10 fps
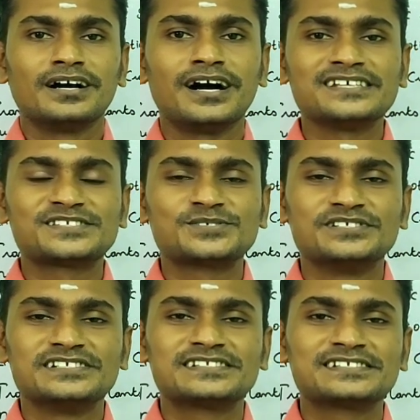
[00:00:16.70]
Hi
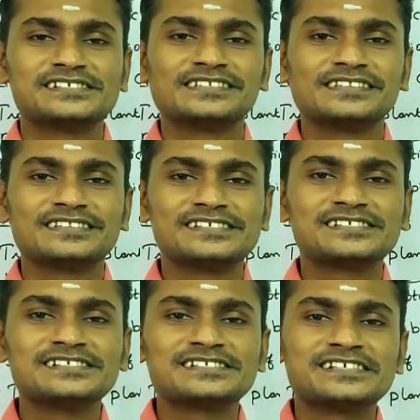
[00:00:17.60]
students,
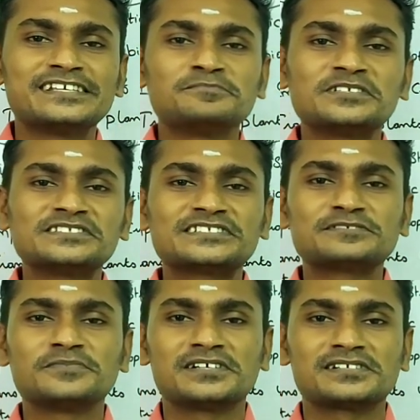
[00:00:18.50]
this is A.
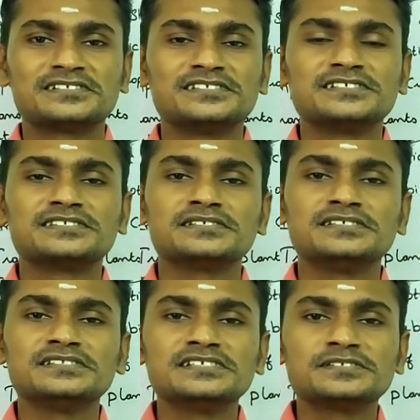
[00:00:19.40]
Mandri Kumar Rajesh.
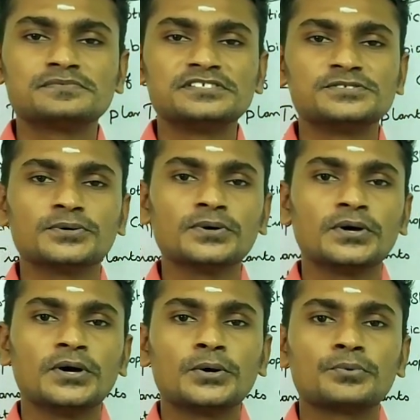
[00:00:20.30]
In this video,
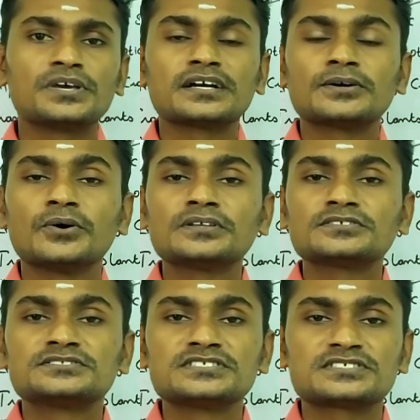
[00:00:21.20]
we are going
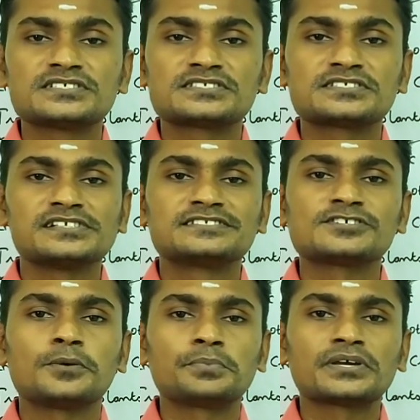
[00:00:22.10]
to discuss a
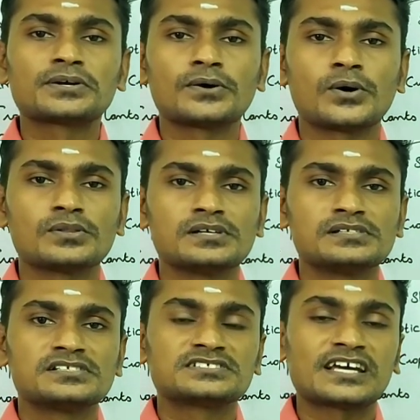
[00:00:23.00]
topic called
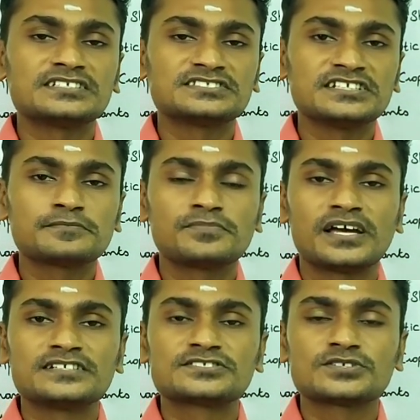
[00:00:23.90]
transgenic
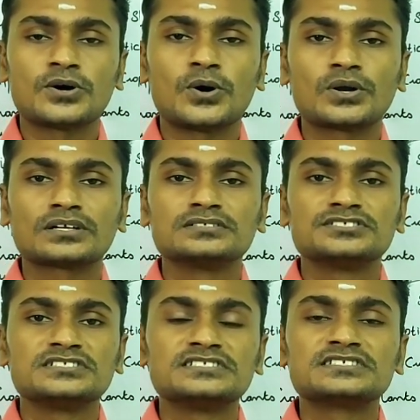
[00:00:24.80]
plants or
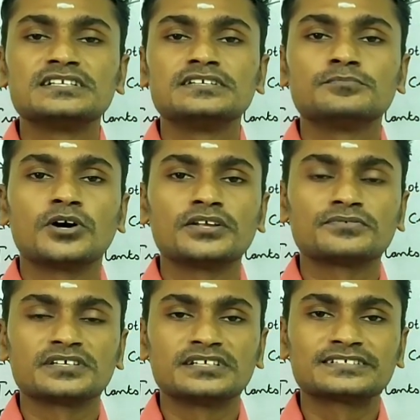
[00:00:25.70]
genetically
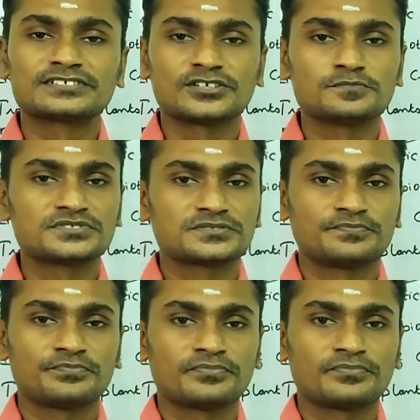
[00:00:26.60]
modified crops.